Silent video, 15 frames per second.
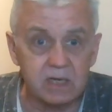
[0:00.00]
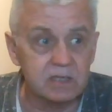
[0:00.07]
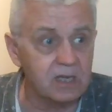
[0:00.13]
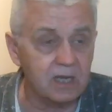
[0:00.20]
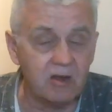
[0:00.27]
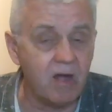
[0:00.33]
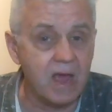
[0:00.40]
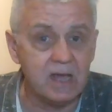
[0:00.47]
they're
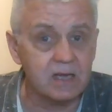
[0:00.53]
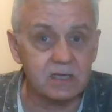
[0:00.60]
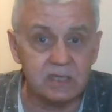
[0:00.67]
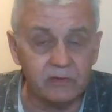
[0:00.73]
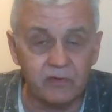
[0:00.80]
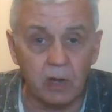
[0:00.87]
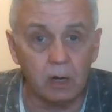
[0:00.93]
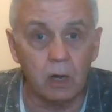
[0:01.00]
great because they've
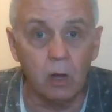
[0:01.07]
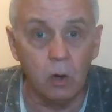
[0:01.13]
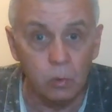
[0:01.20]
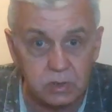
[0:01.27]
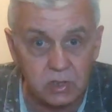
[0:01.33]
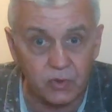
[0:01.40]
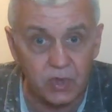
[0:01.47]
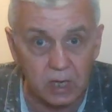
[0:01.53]
got loads
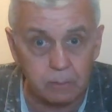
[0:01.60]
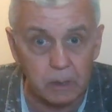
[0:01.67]
of thick